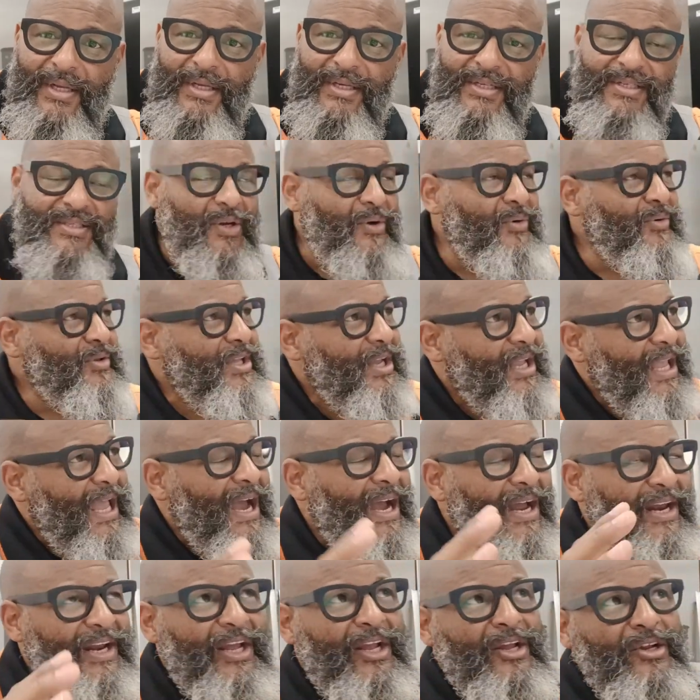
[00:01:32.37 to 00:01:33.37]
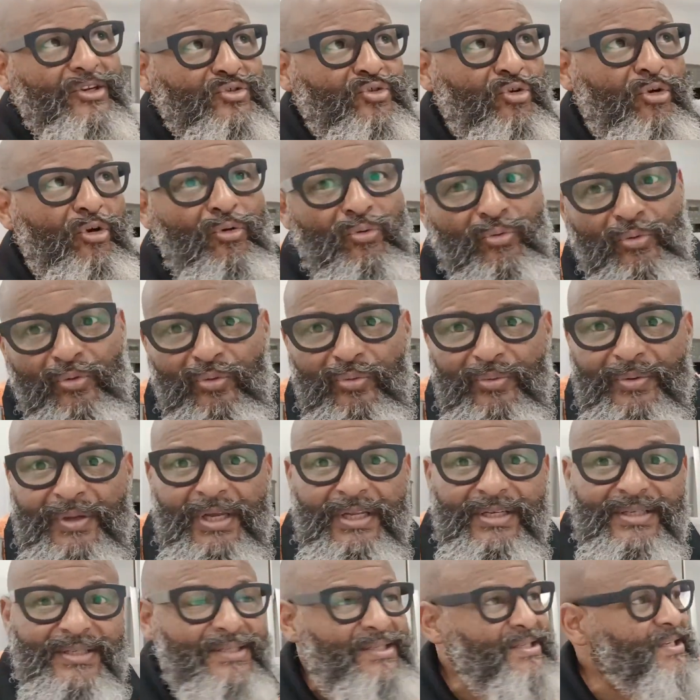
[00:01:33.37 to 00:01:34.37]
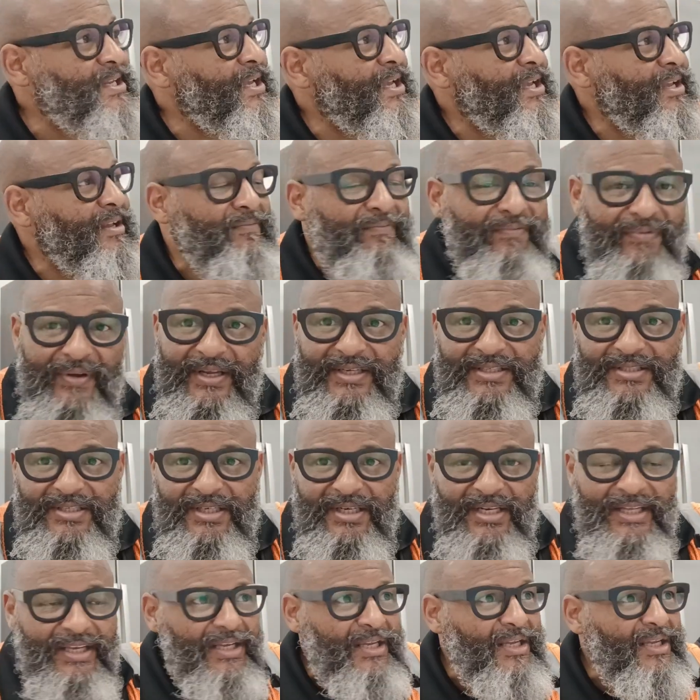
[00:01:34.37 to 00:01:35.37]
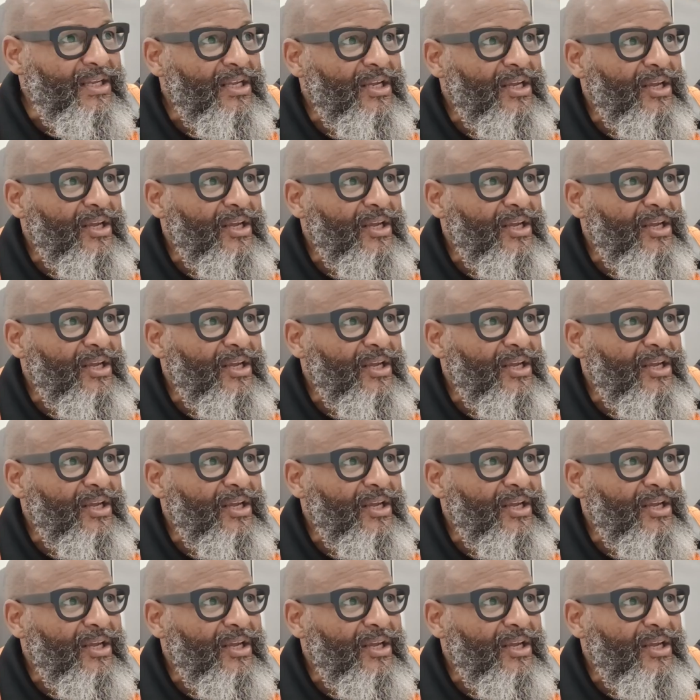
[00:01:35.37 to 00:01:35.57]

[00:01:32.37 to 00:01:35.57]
so the guy in the control room can see visually,